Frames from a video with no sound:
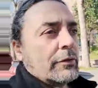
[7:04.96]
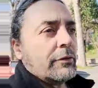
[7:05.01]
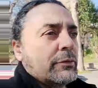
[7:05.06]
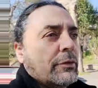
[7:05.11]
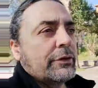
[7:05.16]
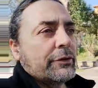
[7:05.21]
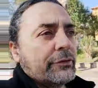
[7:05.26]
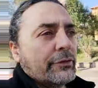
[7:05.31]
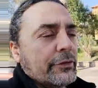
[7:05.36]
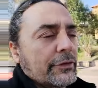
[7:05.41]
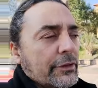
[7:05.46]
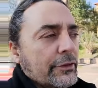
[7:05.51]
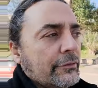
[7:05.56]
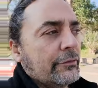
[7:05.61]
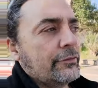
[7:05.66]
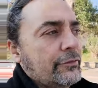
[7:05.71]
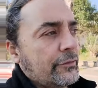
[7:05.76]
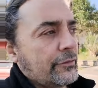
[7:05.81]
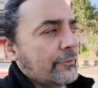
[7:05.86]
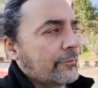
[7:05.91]
or went to
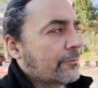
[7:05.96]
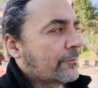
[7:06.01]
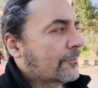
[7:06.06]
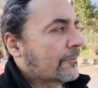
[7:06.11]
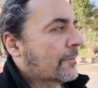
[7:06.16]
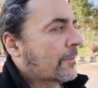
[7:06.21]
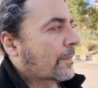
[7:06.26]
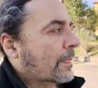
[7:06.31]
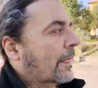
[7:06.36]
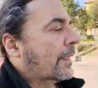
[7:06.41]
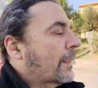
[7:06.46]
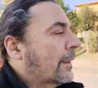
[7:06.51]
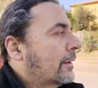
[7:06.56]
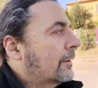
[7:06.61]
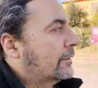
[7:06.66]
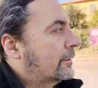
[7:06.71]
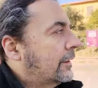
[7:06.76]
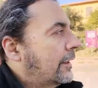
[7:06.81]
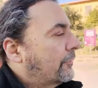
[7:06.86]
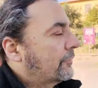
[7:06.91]
live
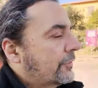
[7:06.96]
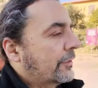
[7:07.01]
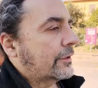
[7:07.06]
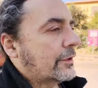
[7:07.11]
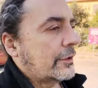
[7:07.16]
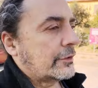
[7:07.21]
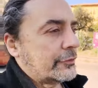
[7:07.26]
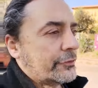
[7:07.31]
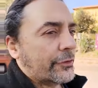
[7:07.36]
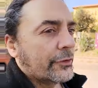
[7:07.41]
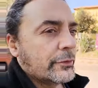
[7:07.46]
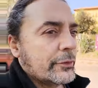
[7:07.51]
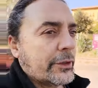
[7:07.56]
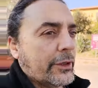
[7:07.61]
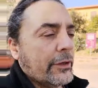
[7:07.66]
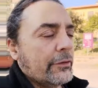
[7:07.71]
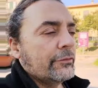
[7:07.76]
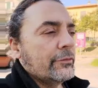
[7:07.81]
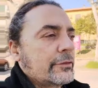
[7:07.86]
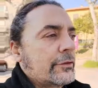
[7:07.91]
left the country or
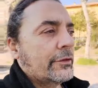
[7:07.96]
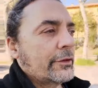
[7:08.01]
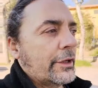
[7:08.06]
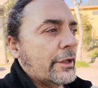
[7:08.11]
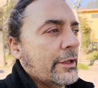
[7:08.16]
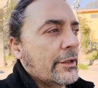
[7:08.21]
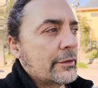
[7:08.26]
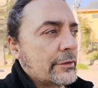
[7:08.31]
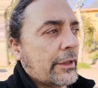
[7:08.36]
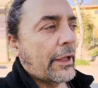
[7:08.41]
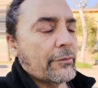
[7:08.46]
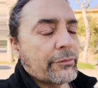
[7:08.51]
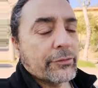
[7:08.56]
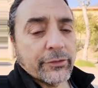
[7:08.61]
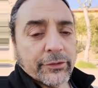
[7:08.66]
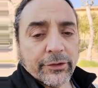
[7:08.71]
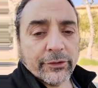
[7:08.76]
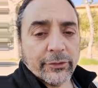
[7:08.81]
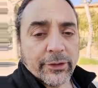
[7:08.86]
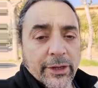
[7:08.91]
whatever and
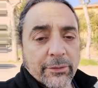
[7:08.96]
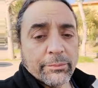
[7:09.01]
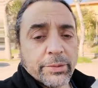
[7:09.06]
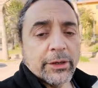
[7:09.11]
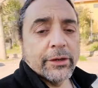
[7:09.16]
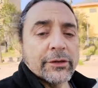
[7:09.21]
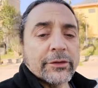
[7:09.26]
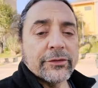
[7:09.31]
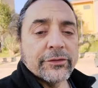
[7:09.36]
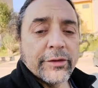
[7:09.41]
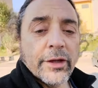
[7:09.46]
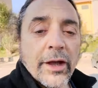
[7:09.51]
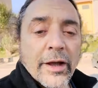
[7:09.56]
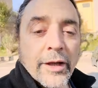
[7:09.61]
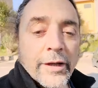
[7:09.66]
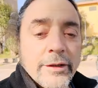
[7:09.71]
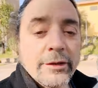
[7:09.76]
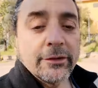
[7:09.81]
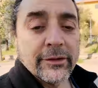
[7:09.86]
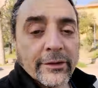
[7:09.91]
after the grandparents
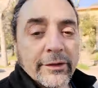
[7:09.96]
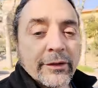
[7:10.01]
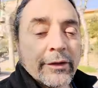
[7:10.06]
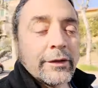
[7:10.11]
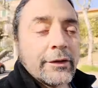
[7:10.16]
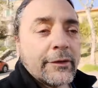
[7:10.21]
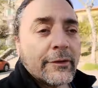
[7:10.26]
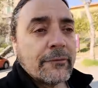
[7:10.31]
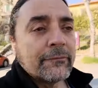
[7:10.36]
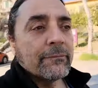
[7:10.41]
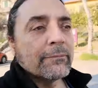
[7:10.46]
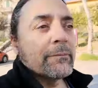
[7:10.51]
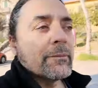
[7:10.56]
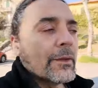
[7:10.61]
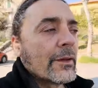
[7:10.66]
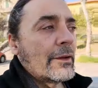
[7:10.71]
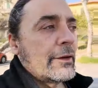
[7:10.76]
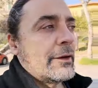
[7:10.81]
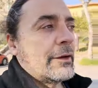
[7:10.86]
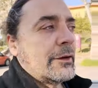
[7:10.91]
died
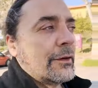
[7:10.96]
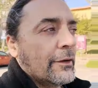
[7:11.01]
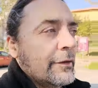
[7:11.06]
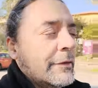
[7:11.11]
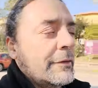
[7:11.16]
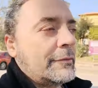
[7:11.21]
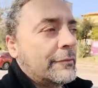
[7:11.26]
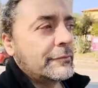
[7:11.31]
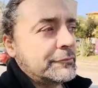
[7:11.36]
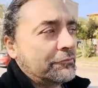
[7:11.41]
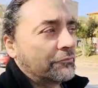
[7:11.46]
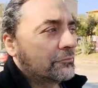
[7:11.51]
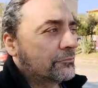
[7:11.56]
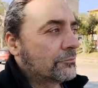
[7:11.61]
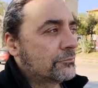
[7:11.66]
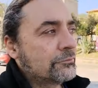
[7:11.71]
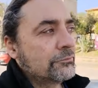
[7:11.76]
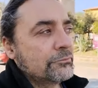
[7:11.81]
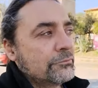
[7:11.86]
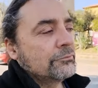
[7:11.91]
um,
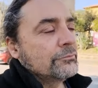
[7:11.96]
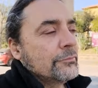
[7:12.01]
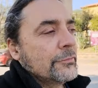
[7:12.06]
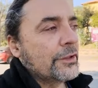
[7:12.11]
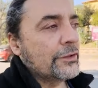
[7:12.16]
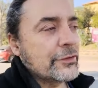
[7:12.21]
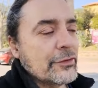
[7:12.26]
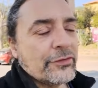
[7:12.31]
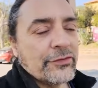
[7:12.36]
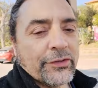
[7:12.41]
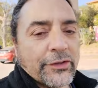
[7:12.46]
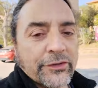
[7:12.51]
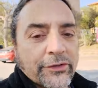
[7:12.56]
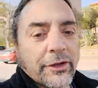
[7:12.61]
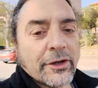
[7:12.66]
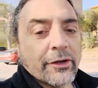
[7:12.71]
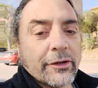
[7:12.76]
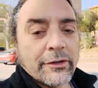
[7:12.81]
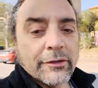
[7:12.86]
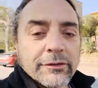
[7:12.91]
they just sit
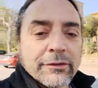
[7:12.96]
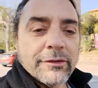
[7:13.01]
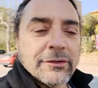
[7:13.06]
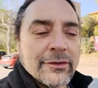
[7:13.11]
there